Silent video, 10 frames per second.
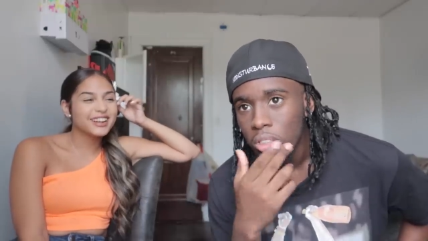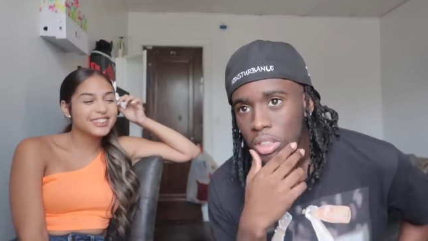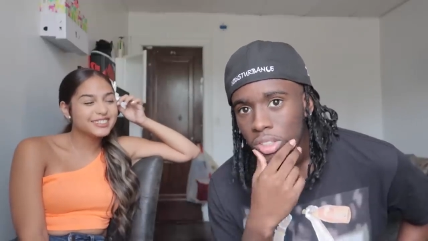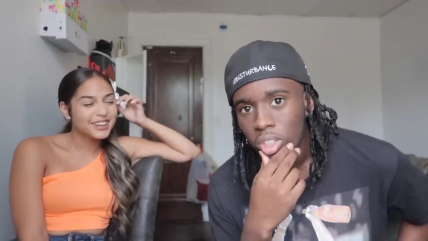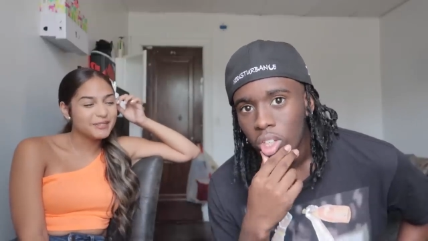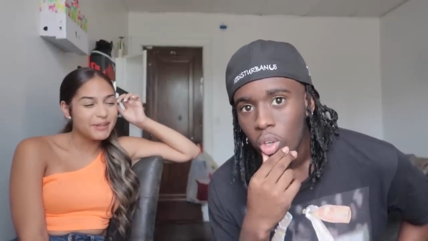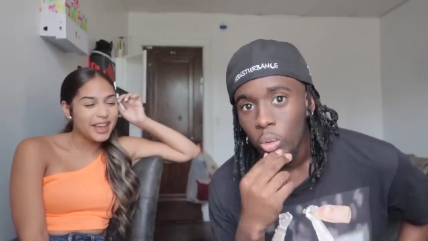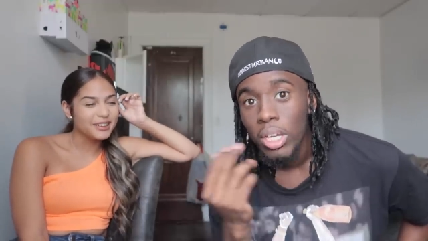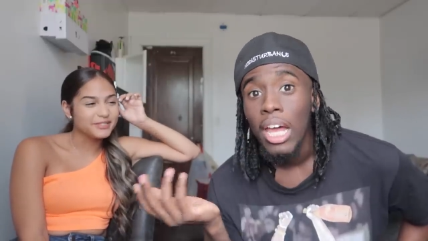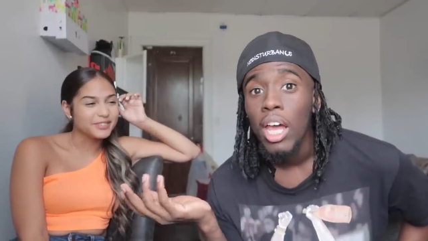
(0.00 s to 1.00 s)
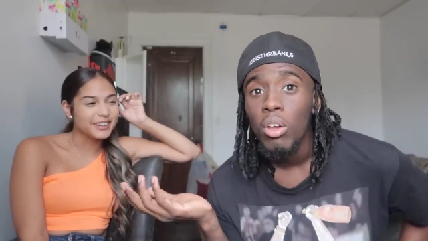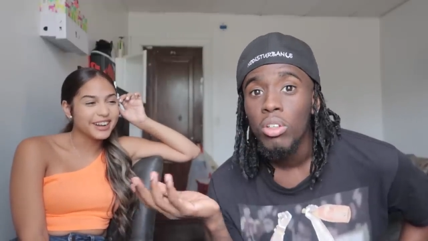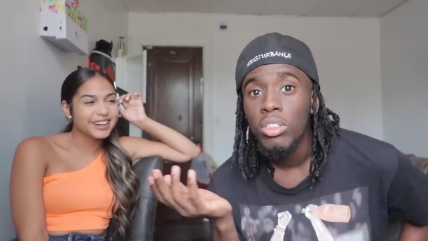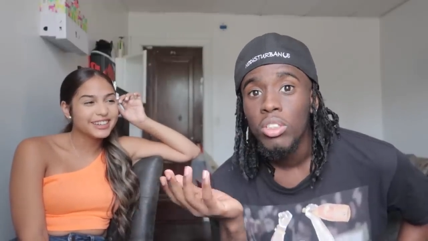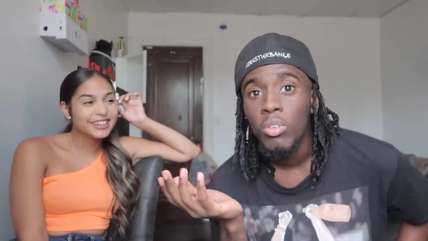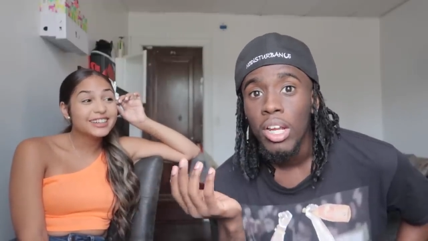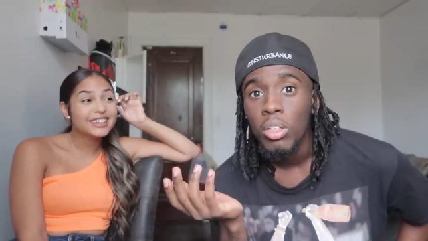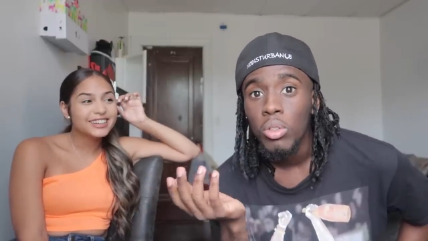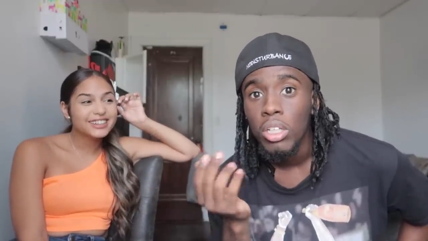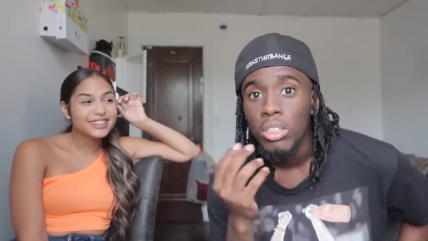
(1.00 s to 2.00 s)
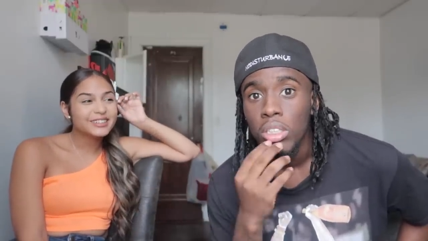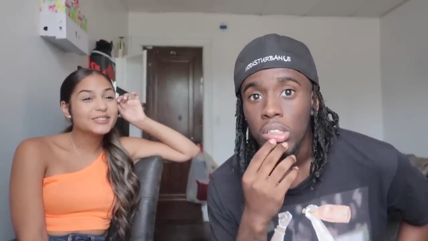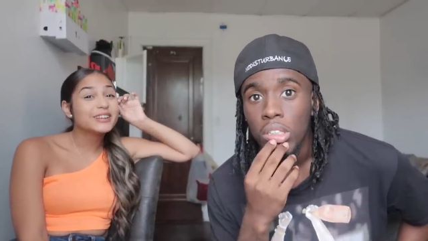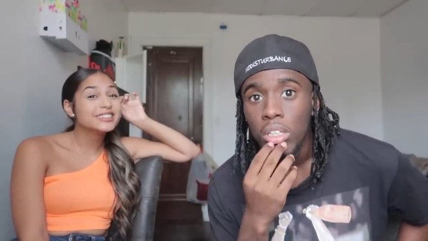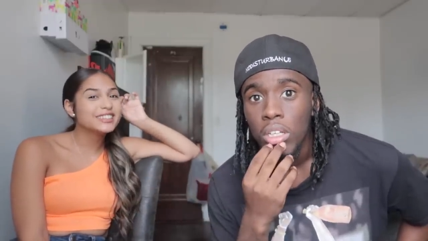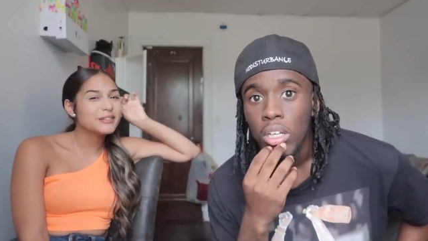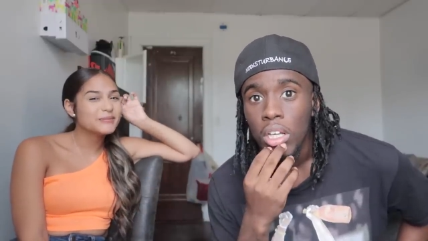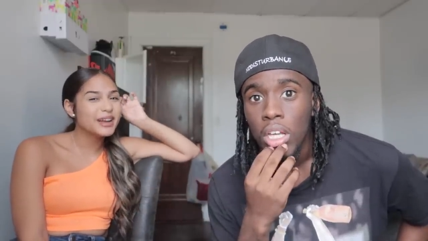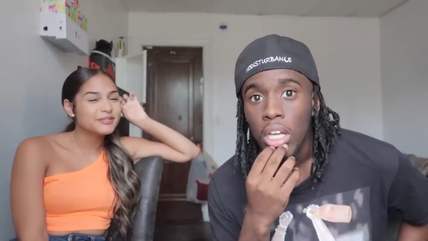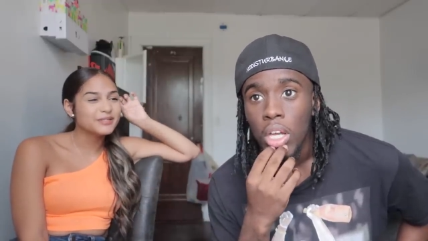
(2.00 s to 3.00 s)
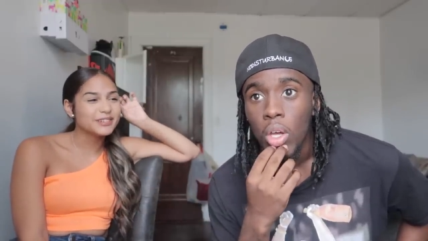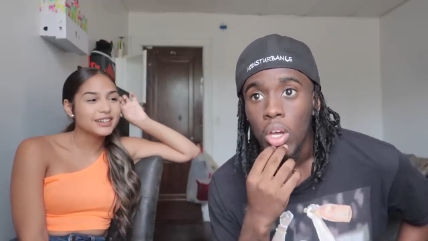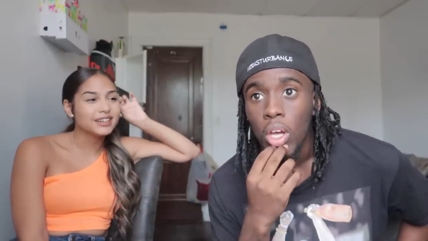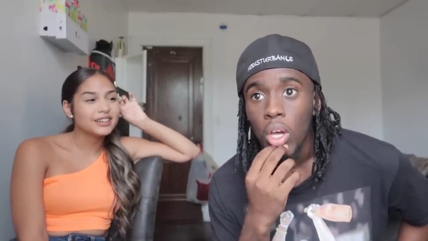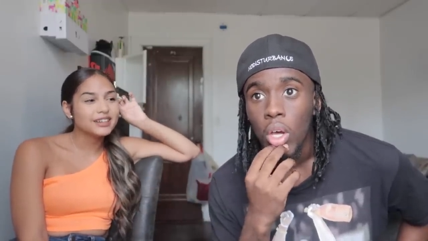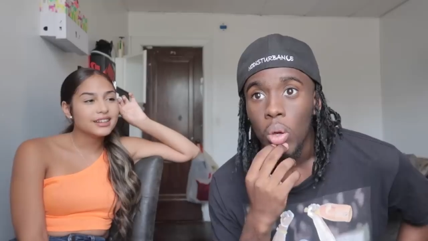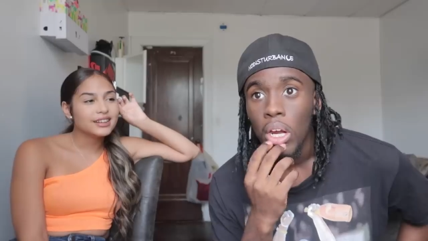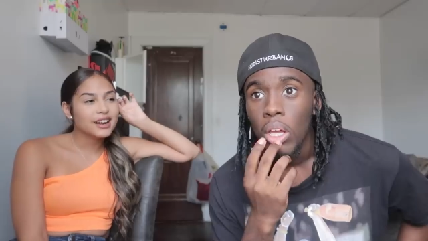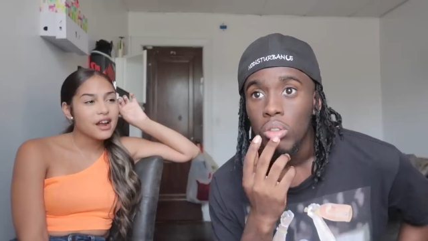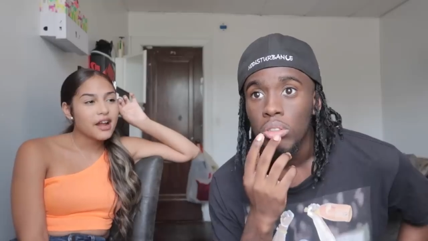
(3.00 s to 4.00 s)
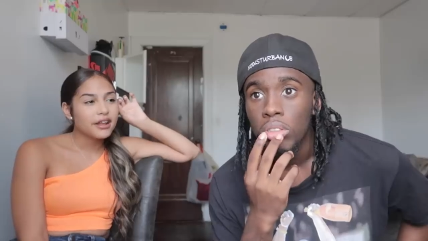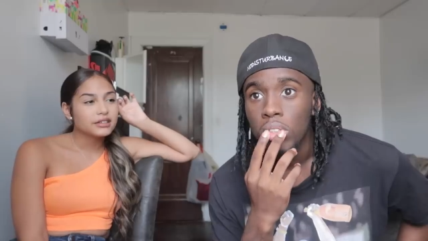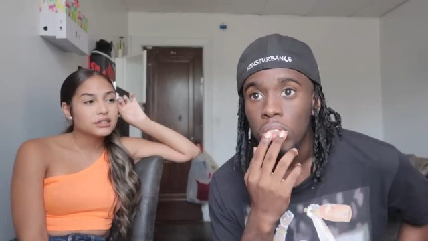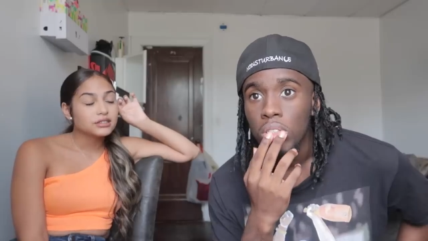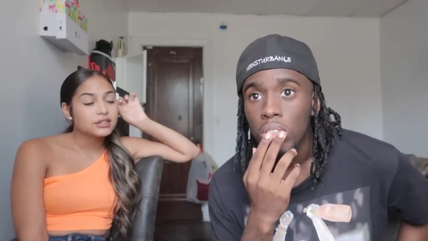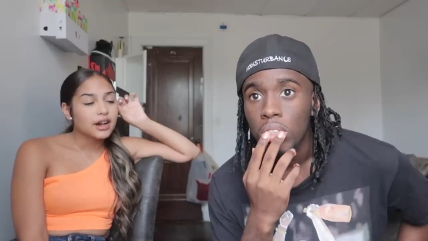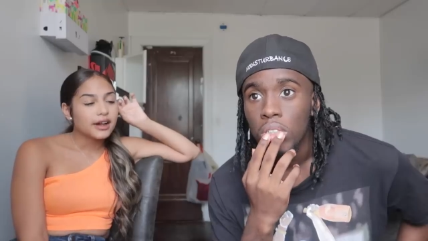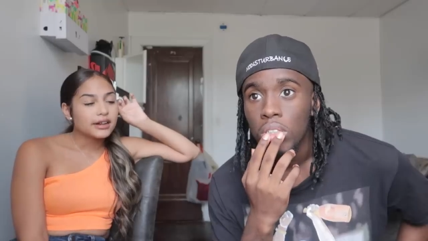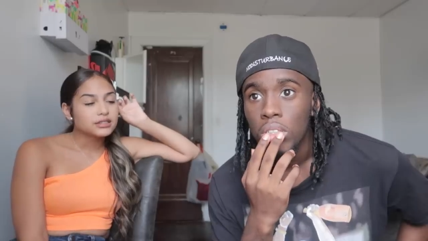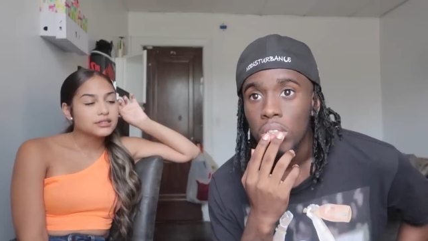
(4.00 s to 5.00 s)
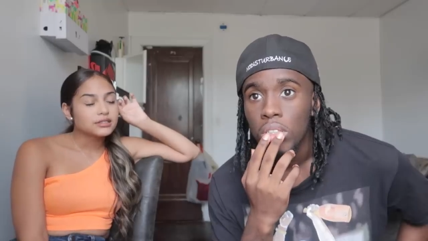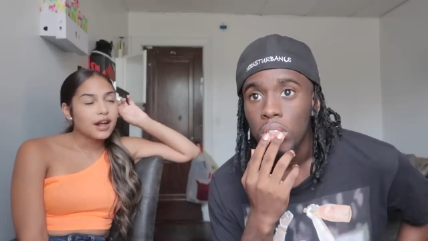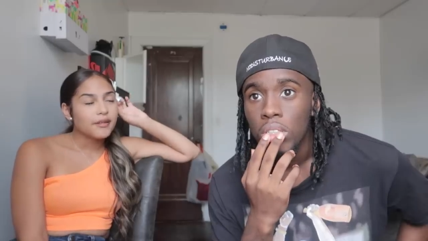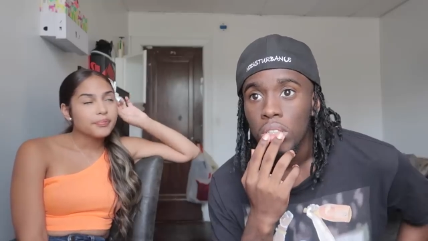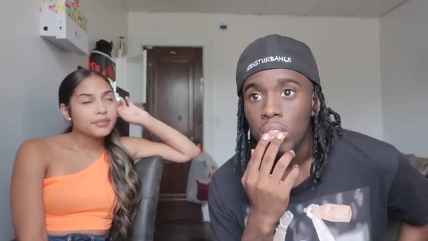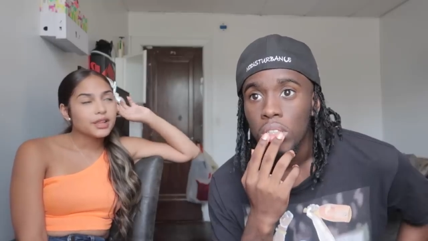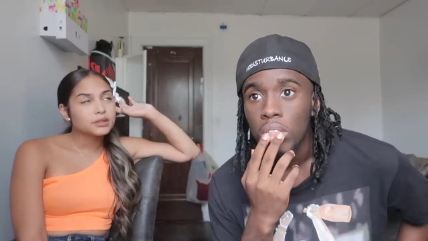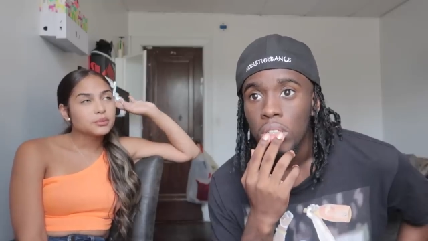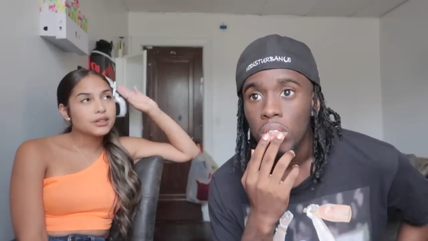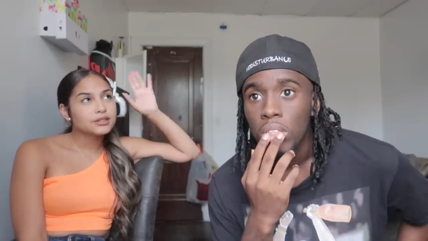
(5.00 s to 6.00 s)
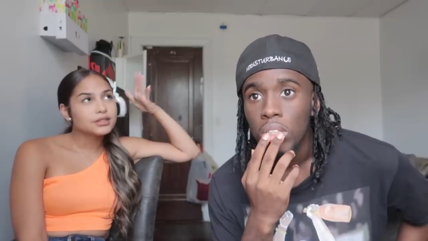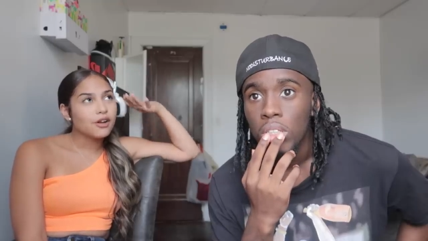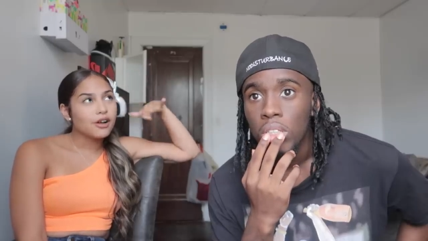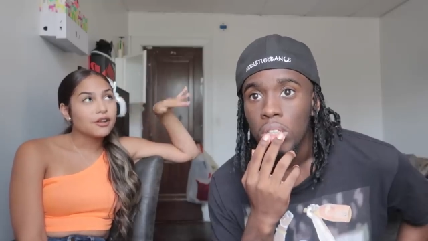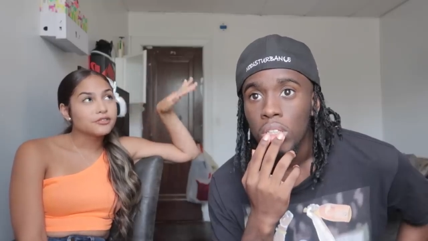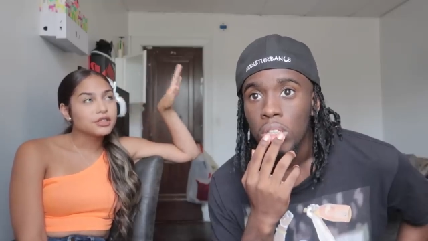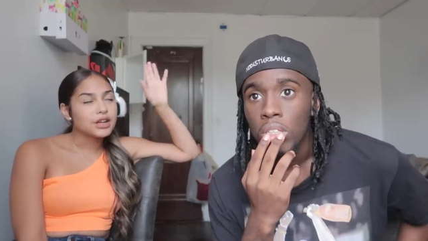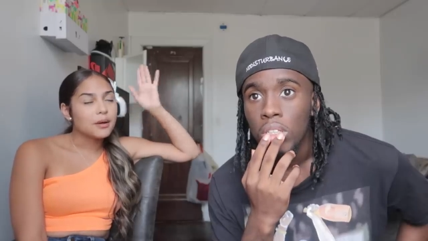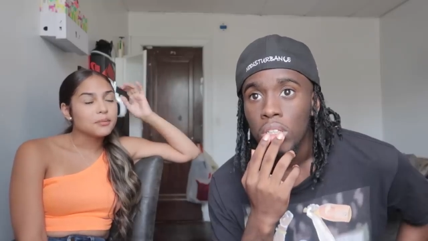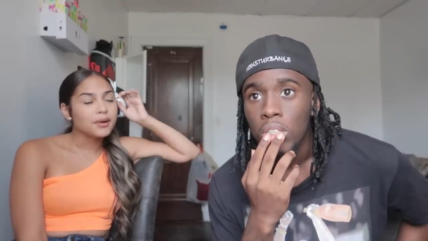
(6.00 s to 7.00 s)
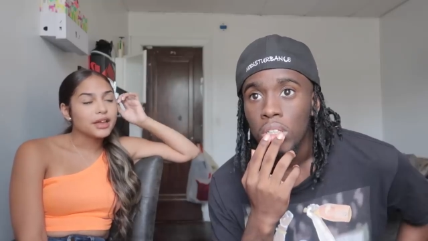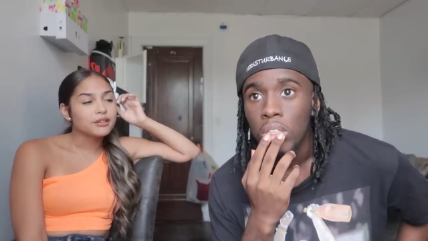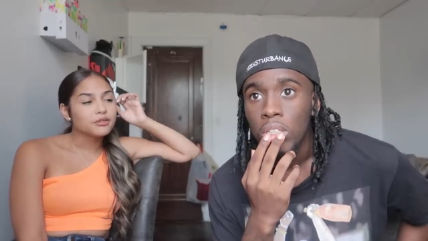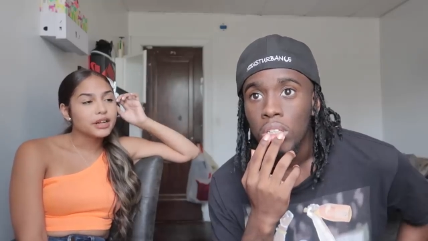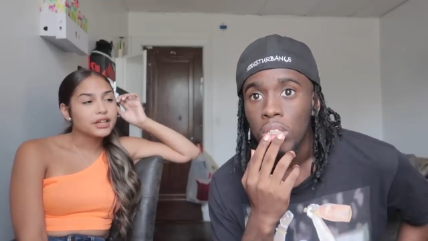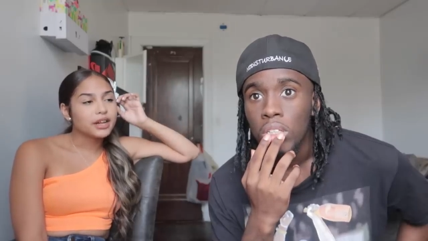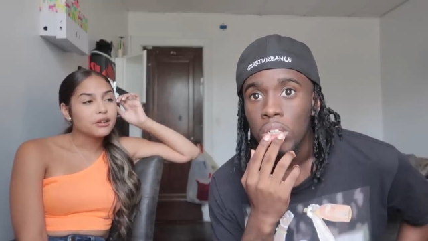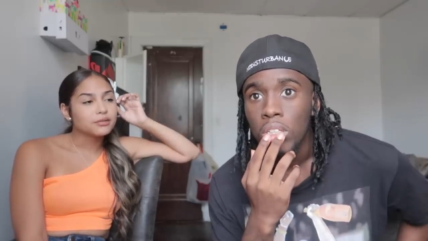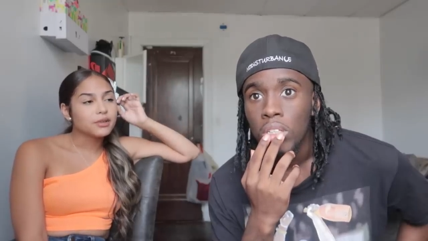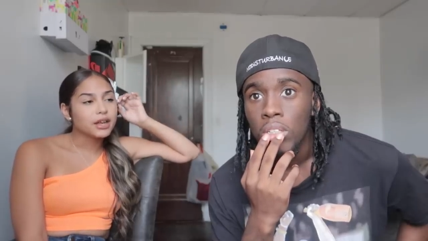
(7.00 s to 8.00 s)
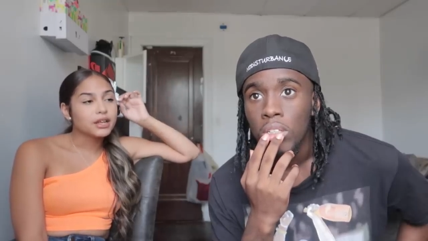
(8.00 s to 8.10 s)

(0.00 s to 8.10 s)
Speaker 1: Why you sound mad what for? Else? What else? What else?
Speaker 2: Why you sound mad for? What else? That's what's off the top of my head right now. I